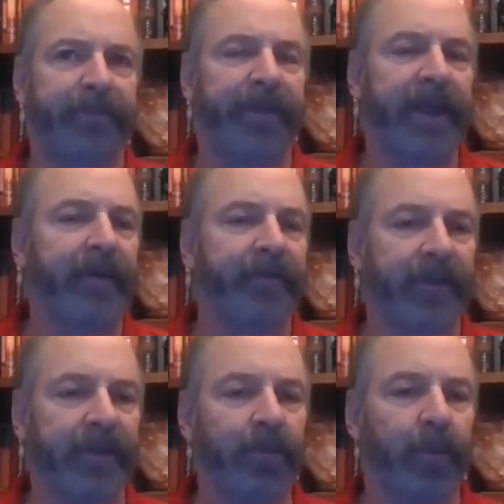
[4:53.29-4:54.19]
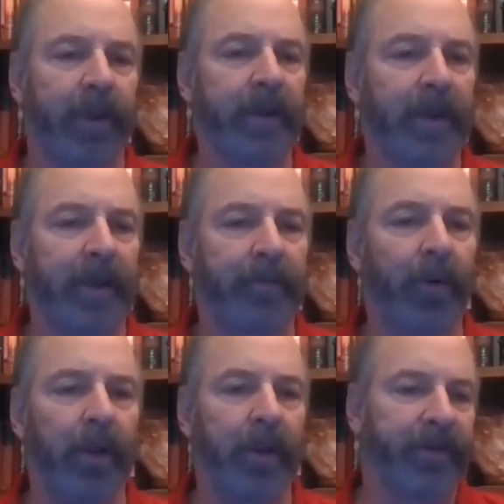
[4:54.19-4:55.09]
think of it this way. A
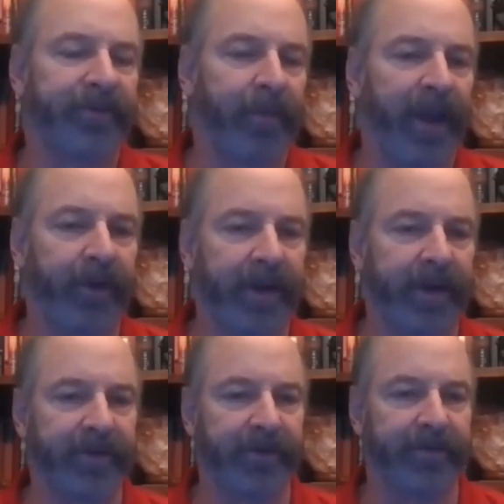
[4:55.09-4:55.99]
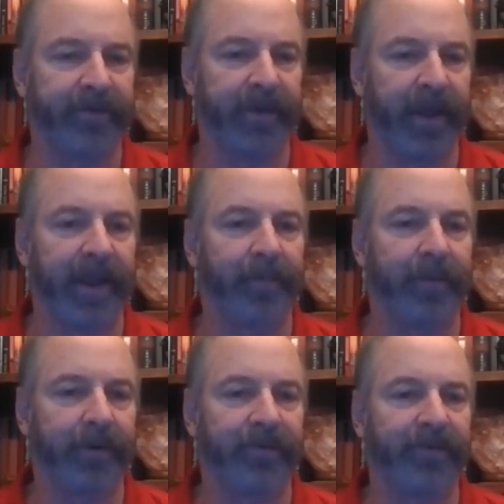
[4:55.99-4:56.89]
ball is about 8 inches in diameter.